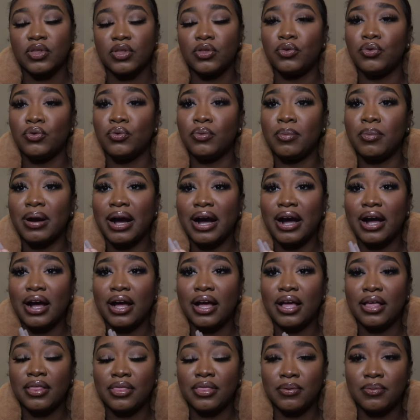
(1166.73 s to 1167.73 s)
You
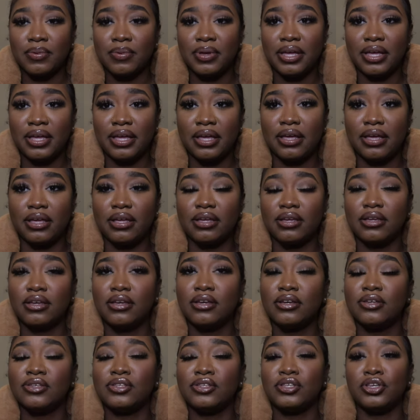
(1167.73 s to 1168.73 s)
buy the wig.
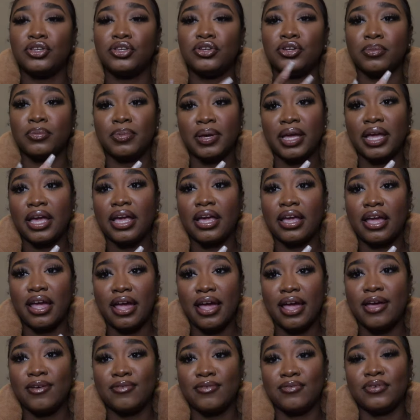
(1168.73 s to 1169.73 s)
So you're paying
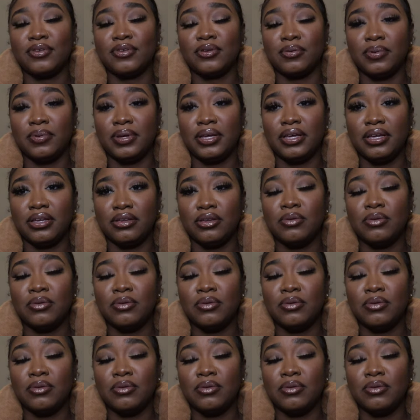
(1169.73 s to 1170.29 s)
half for the wig.